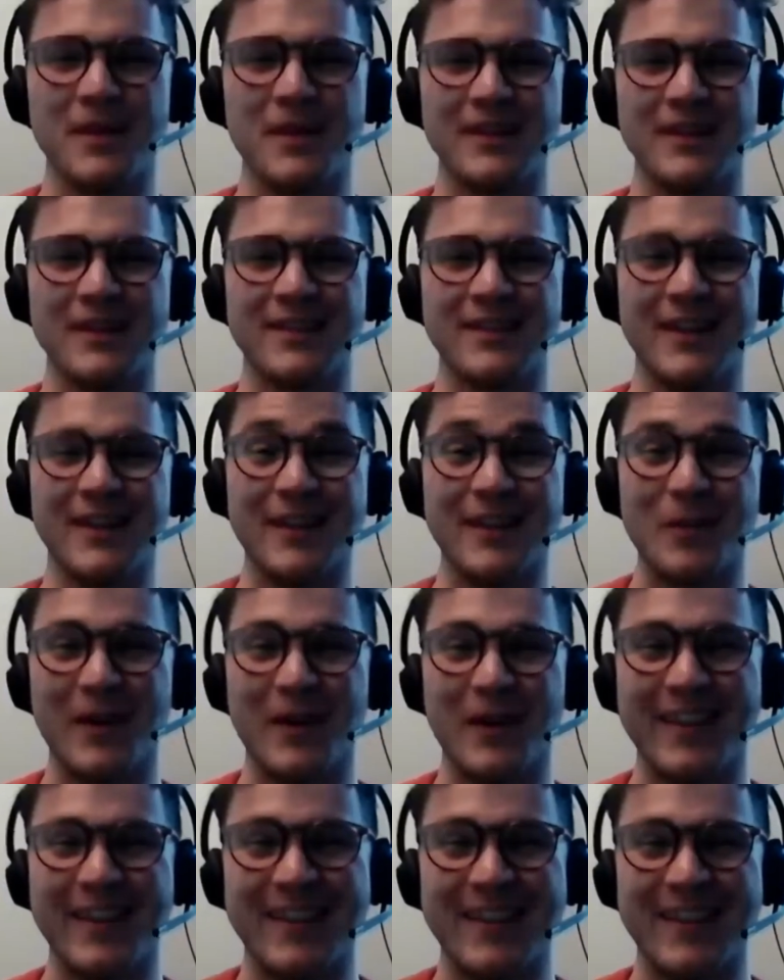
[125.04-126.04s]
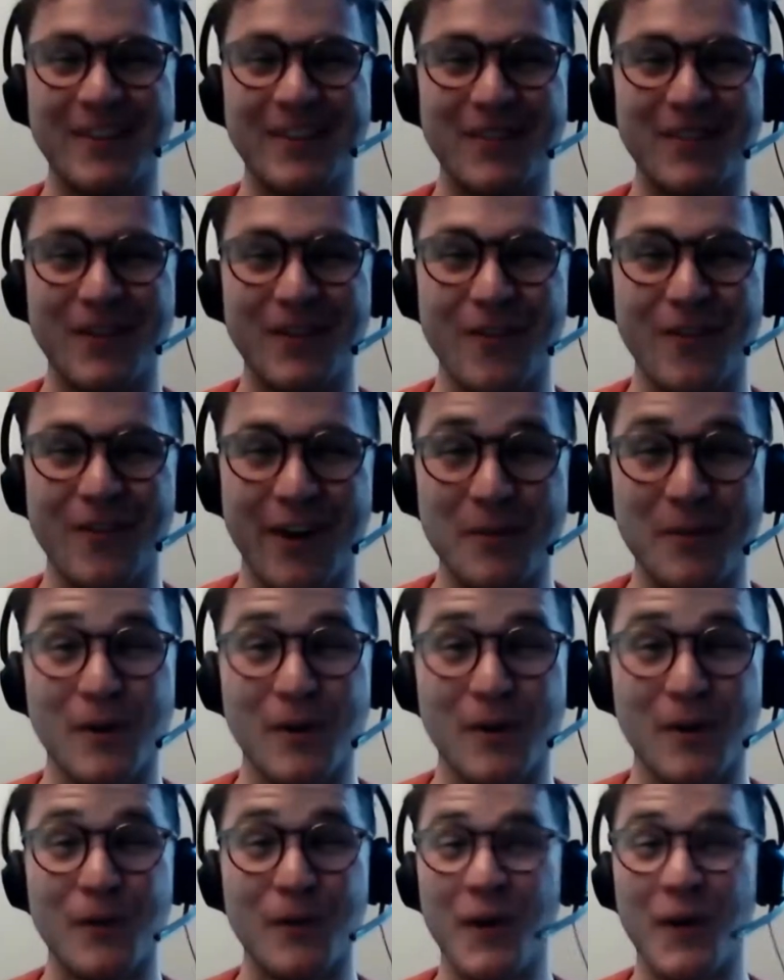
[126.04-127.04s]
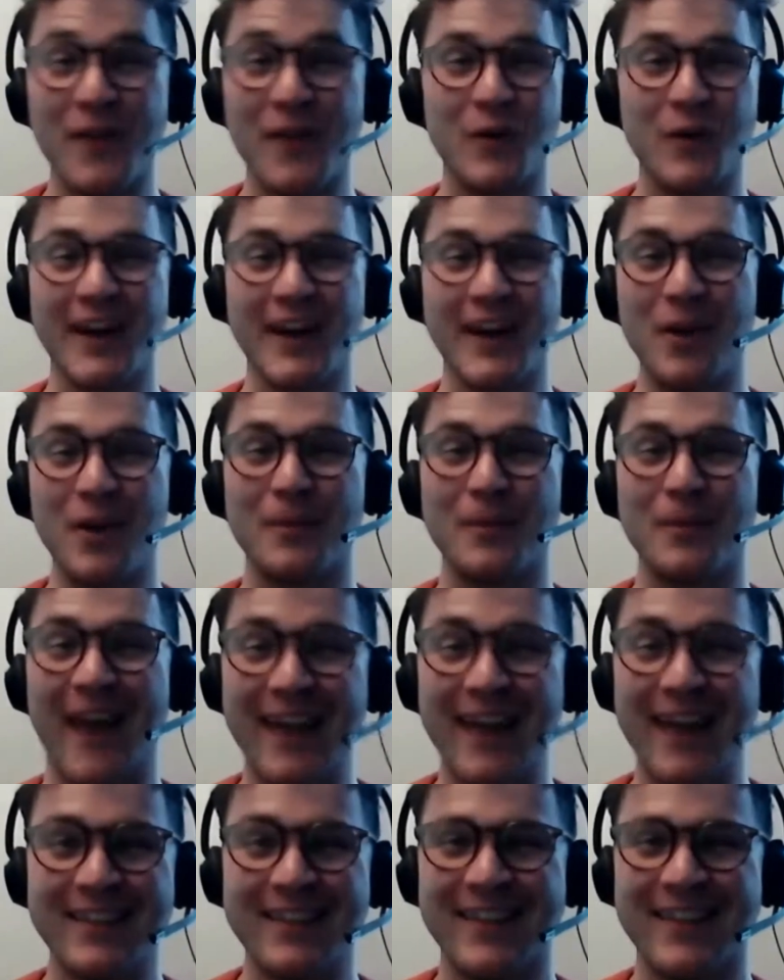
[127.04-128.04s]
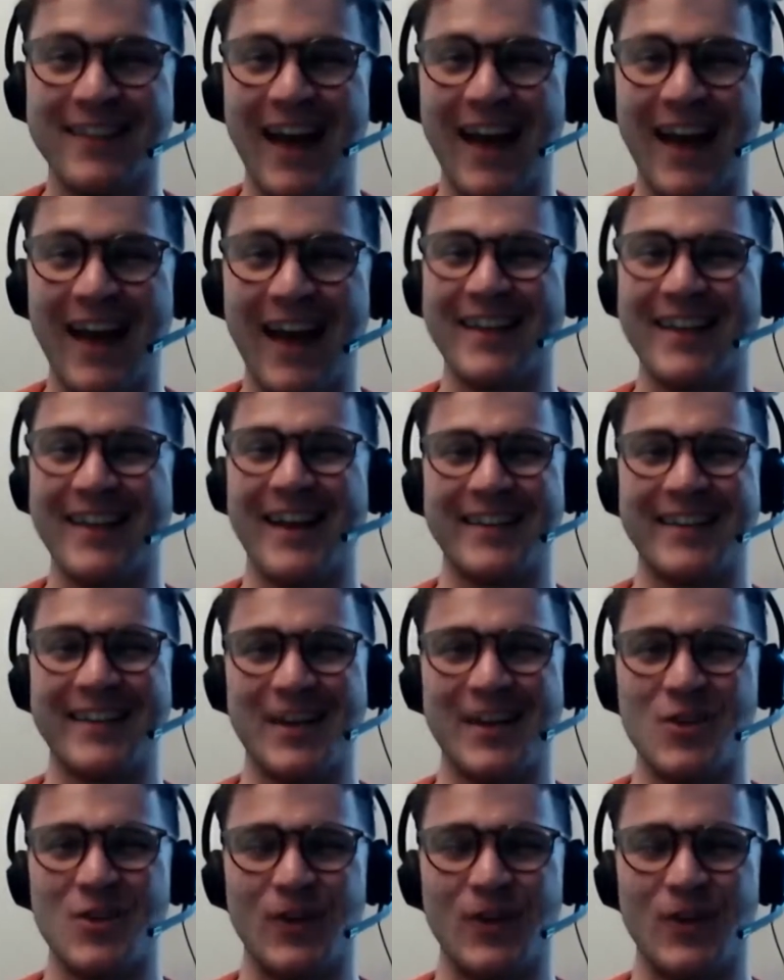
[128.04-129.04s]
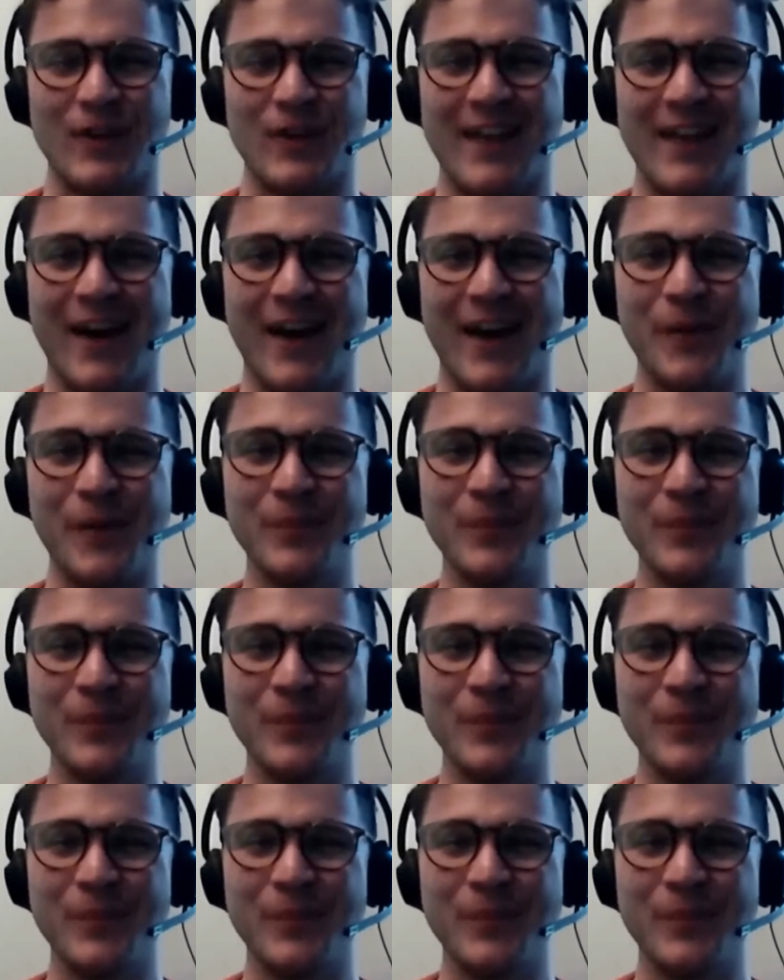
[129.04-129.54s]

And this is why this interview is great because not everyone in ops has has sat in their shoes. Now. No,